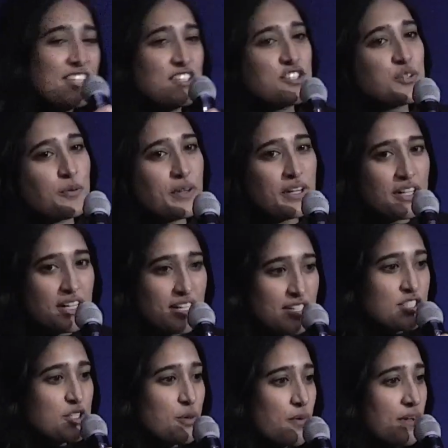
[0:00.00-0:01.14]
So we're here
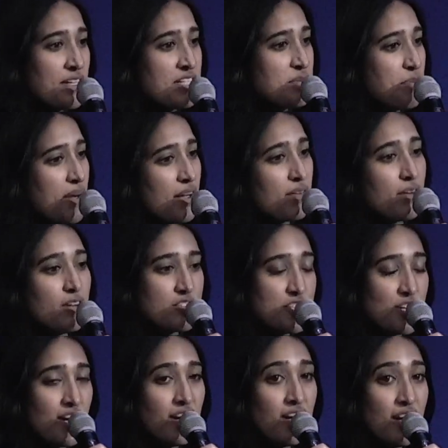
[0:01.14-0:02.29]
joined by
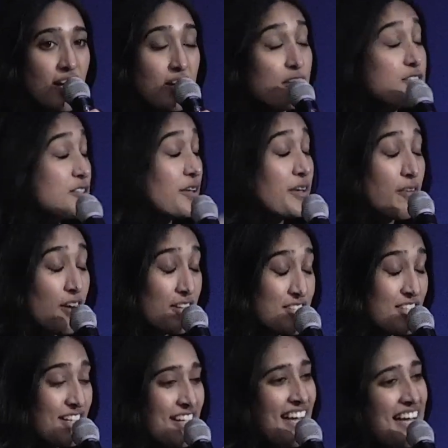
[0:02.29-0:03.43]
Rosha
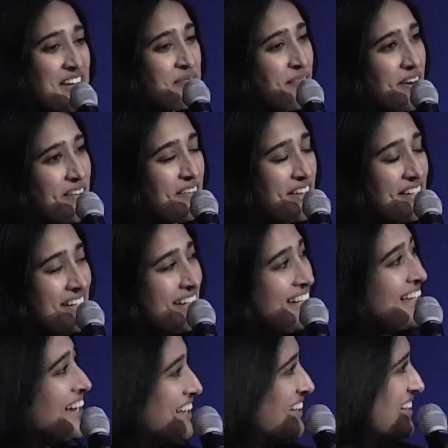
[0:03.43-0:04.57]
and Marwa.
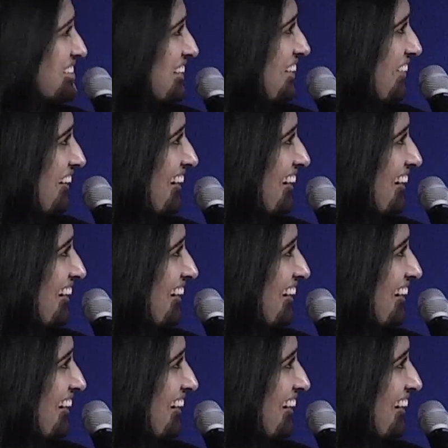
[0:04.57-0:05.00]
Did I say it right?